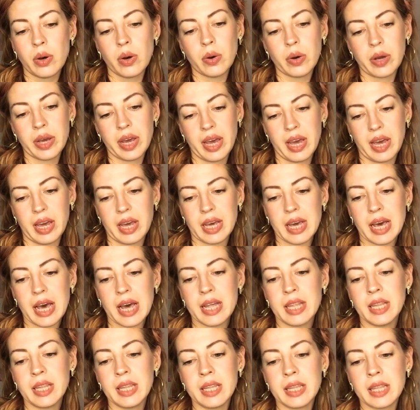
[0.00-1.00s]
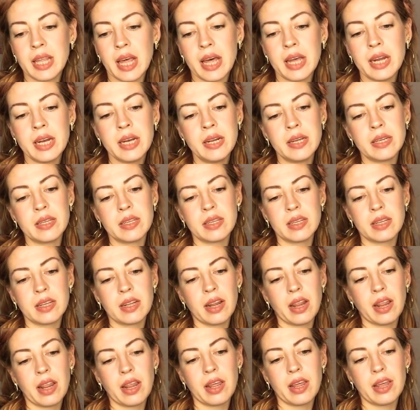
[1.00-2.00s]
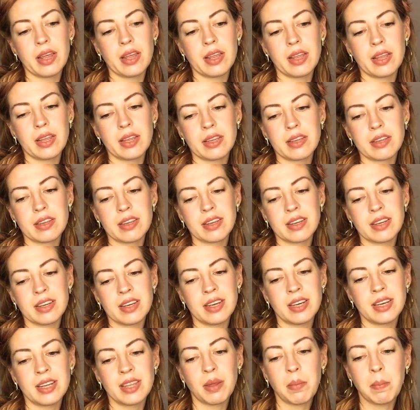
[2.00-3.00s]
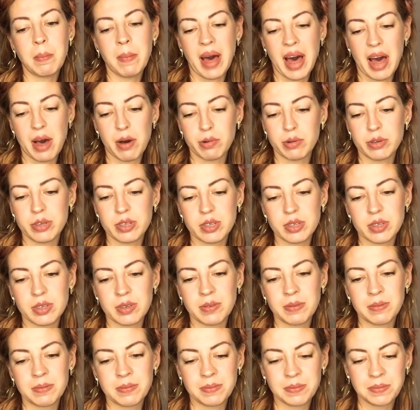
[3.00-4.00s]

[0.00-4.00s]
Okay, and then the mouse.